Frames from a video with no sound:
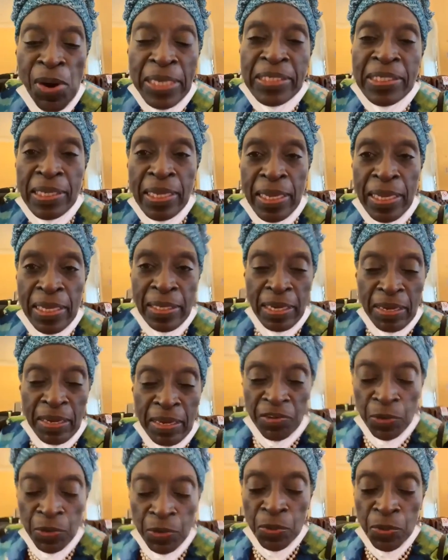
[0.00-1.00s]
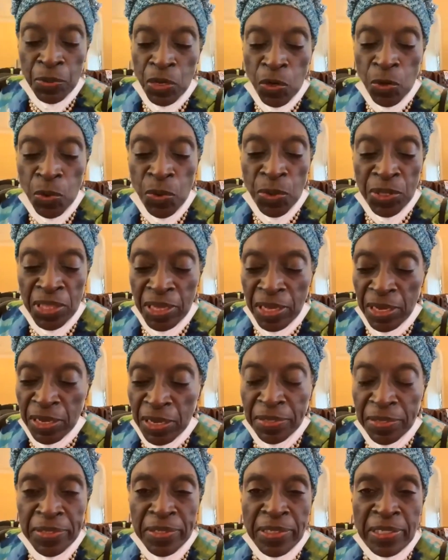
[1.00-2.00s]
and I vote no on the
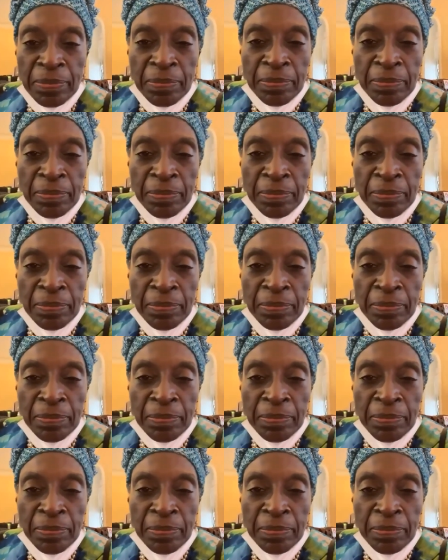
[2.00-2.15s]
others.